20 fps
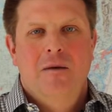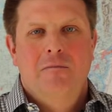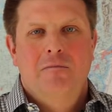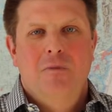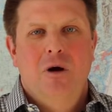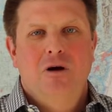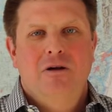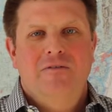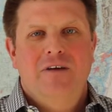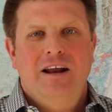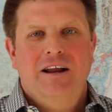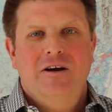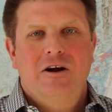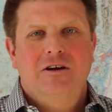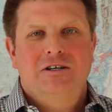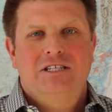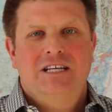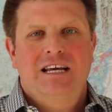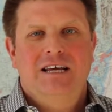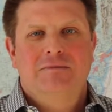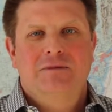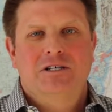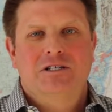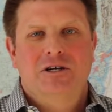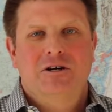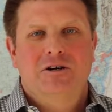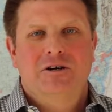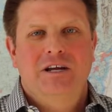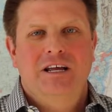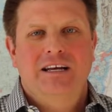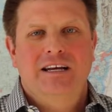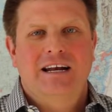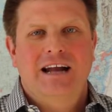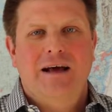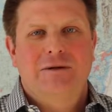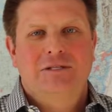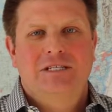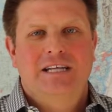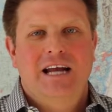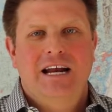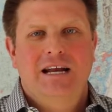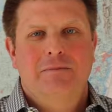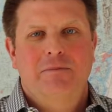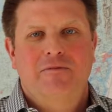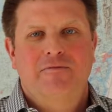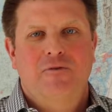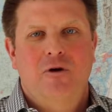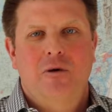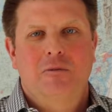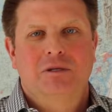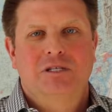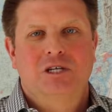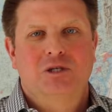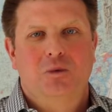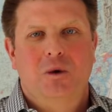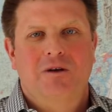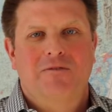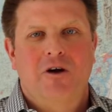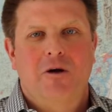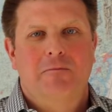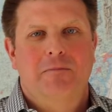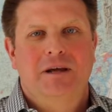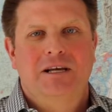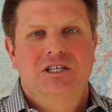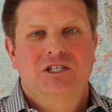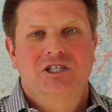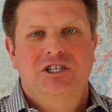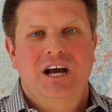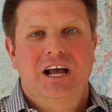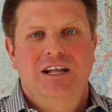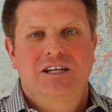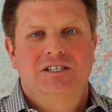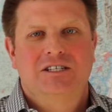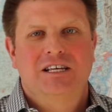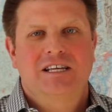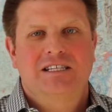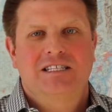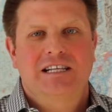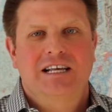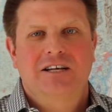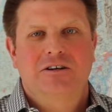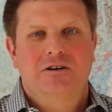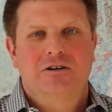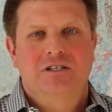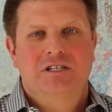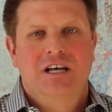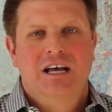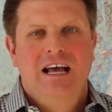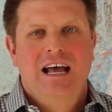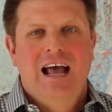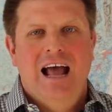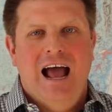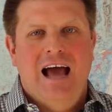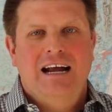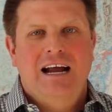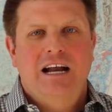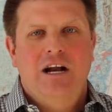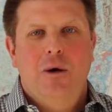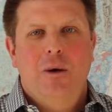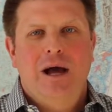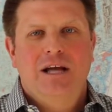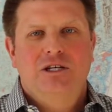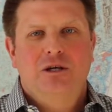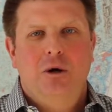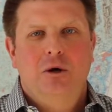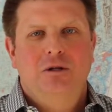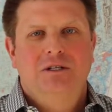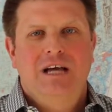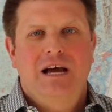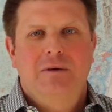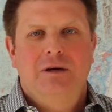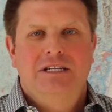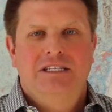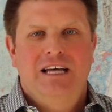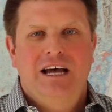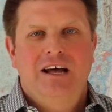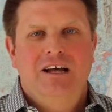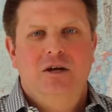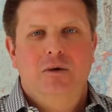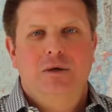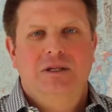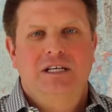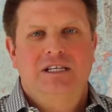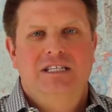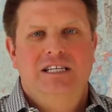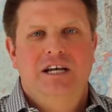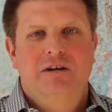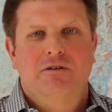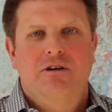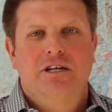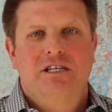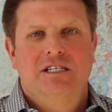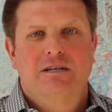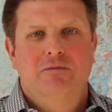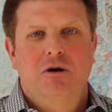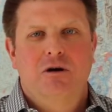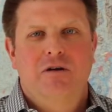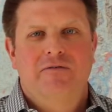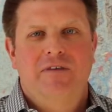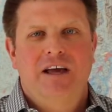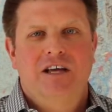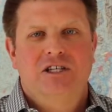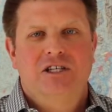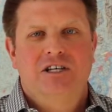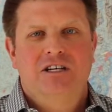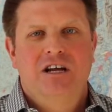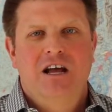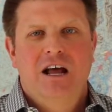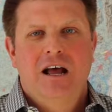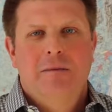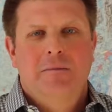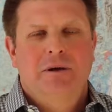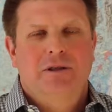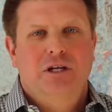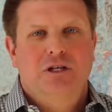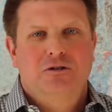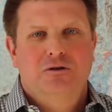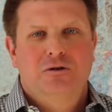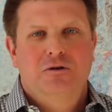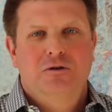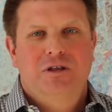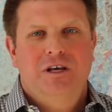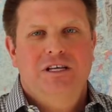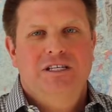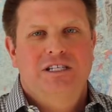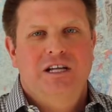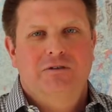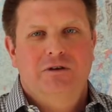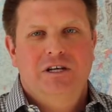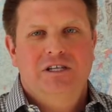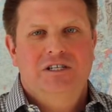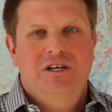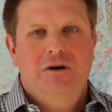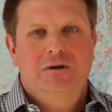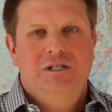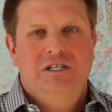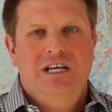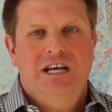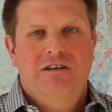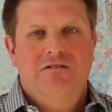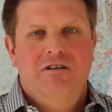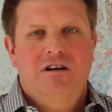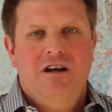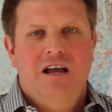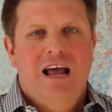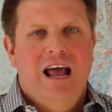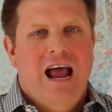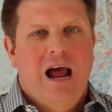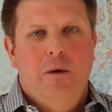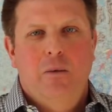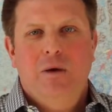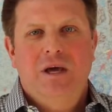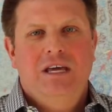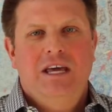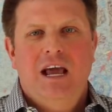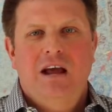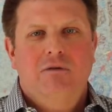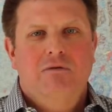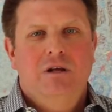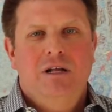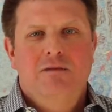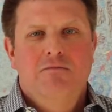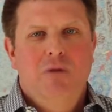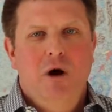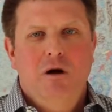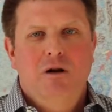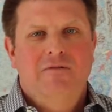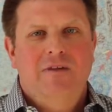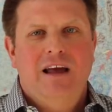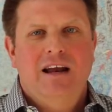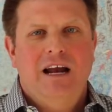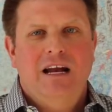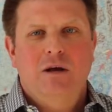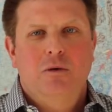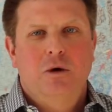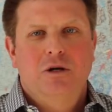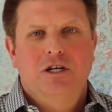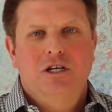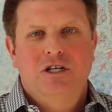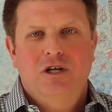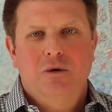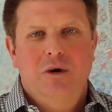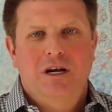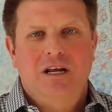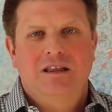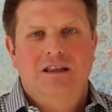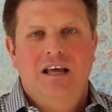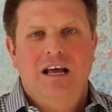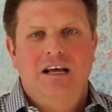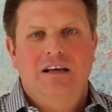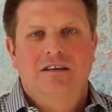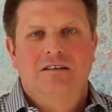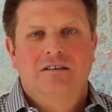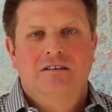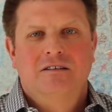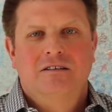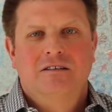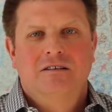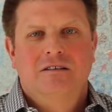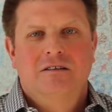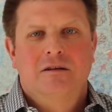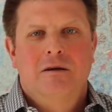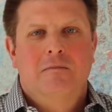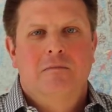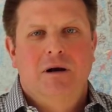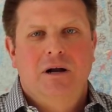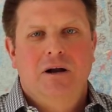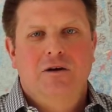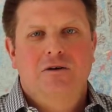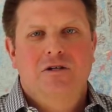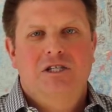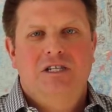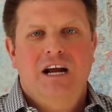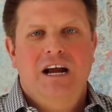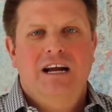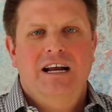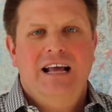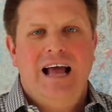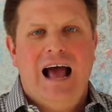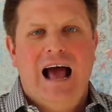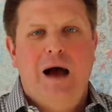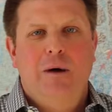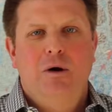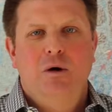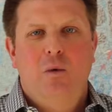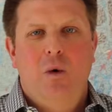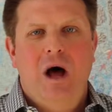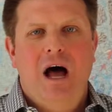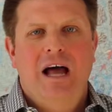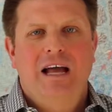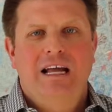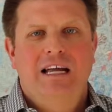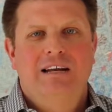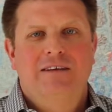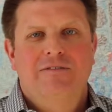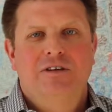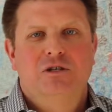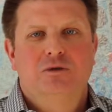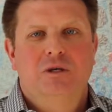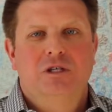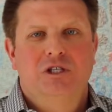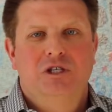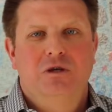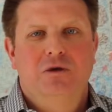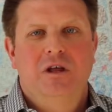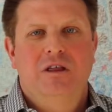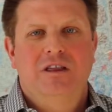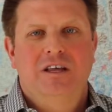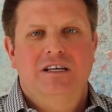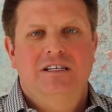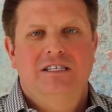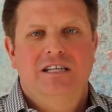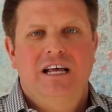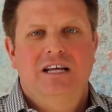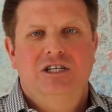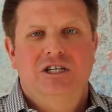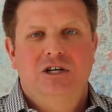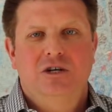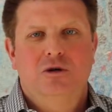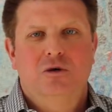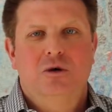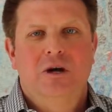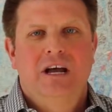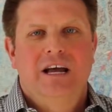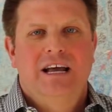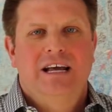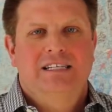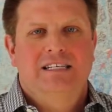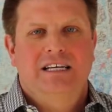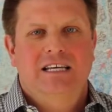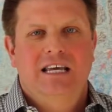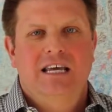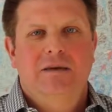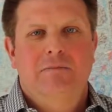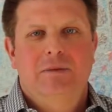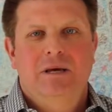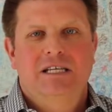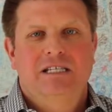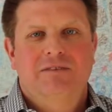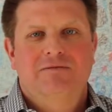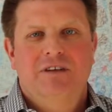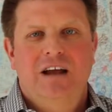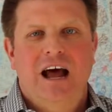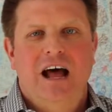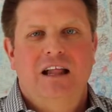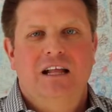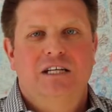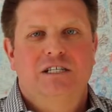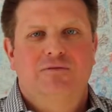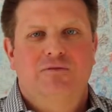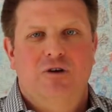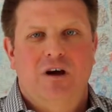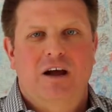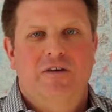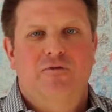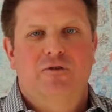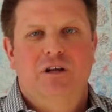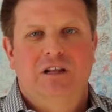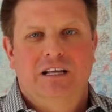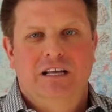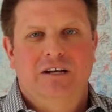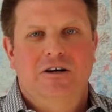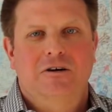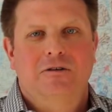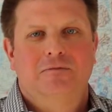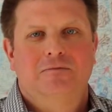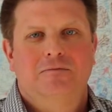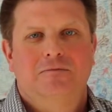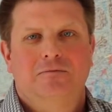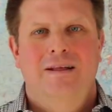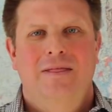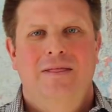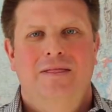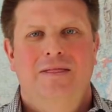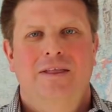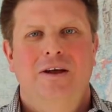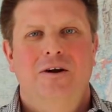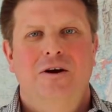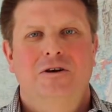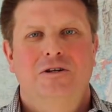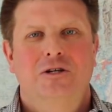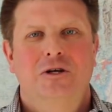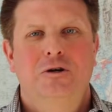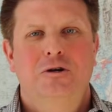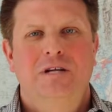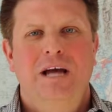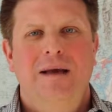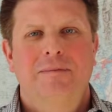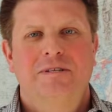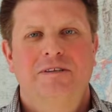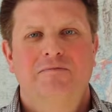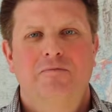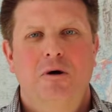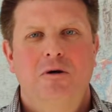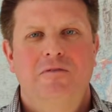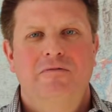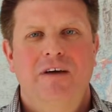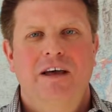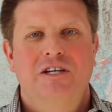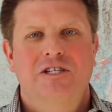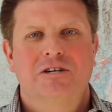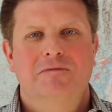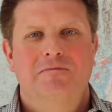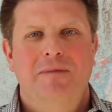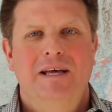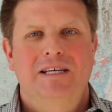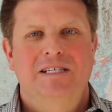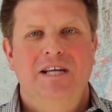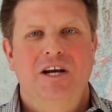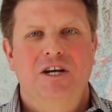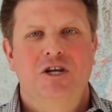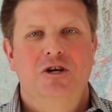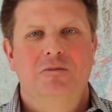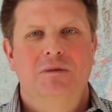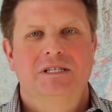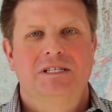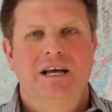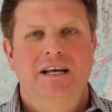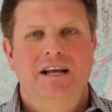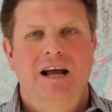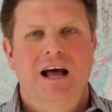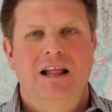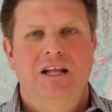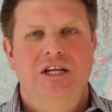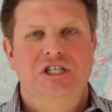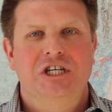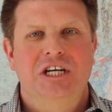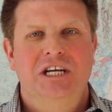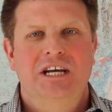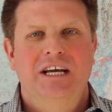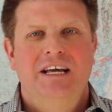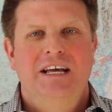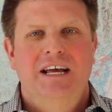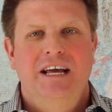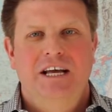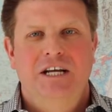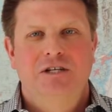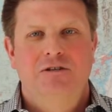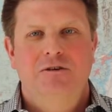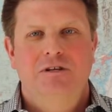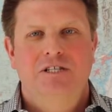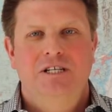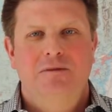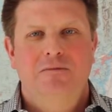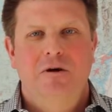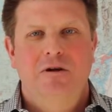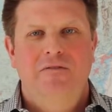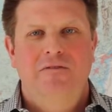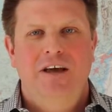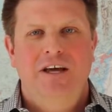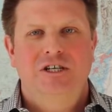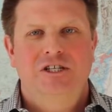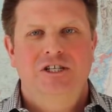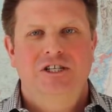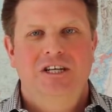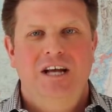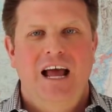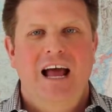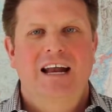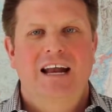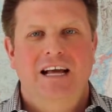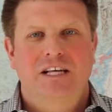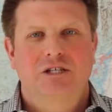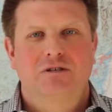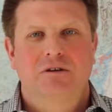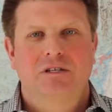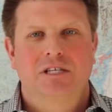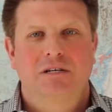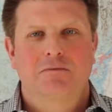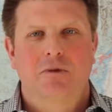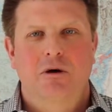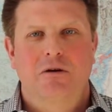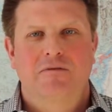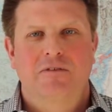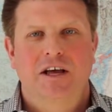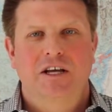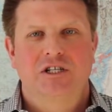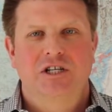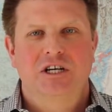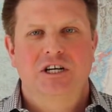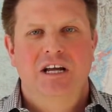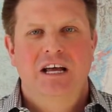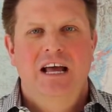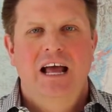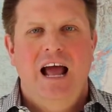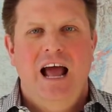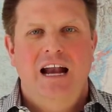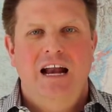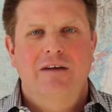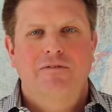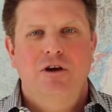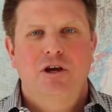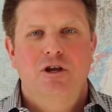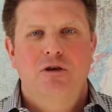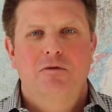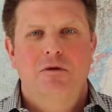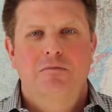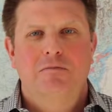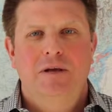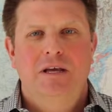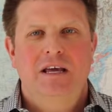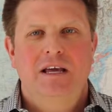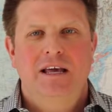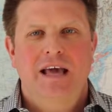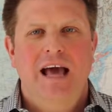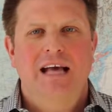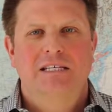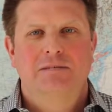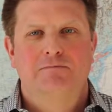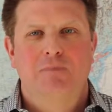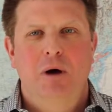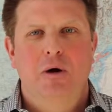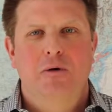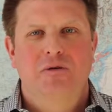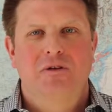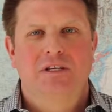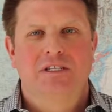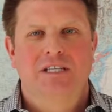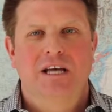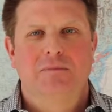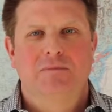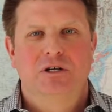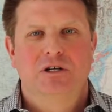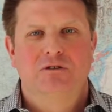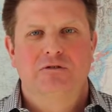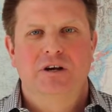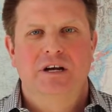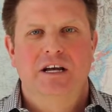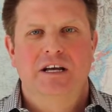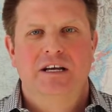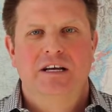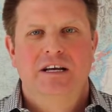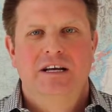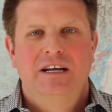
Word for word: Motivating our team to turn in an outstanding performance is one of our biggest challenges as leaders. And I know I told you I would tell you what the secret is to motivation, but the truth is there is no secret, and we can't really motivate anyone to do anything. But understanding how and why individuals do the things they do is a key piece of knowledge for every leader. There are two types of motivation based on human psychology: intrinsic motivation and extrinsic motivation. And every human being has both to some degree.